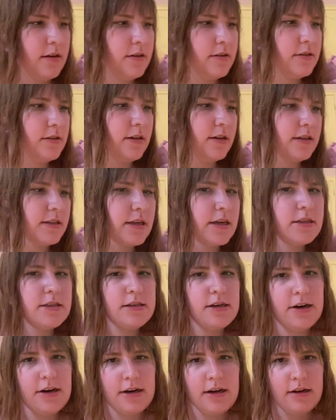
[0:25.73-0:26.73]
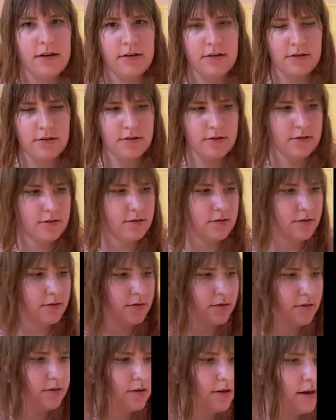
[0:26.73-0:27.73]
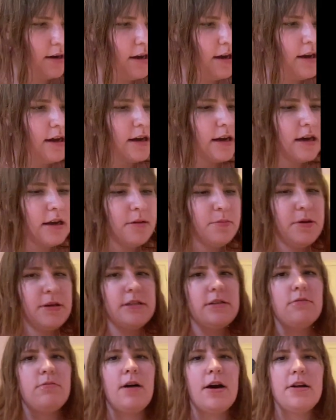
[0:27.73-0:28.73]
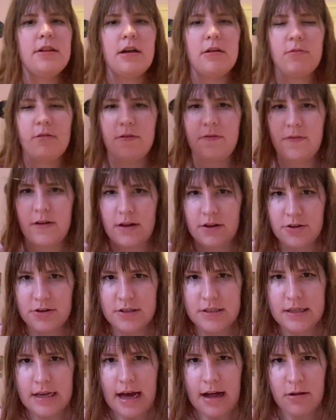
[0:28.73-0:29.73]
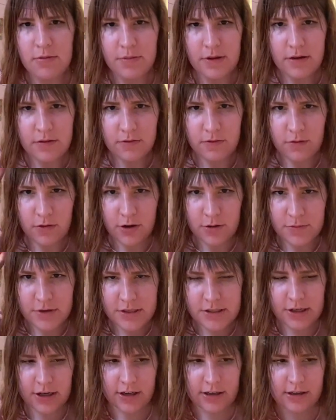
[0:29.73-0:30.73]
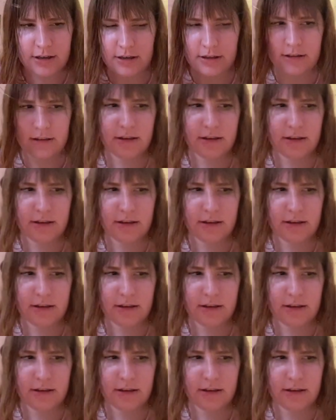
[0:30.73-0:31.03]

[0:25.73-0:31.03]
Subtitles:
So let's get started. Cut a piece of wire that will fit your scalp and form a circle.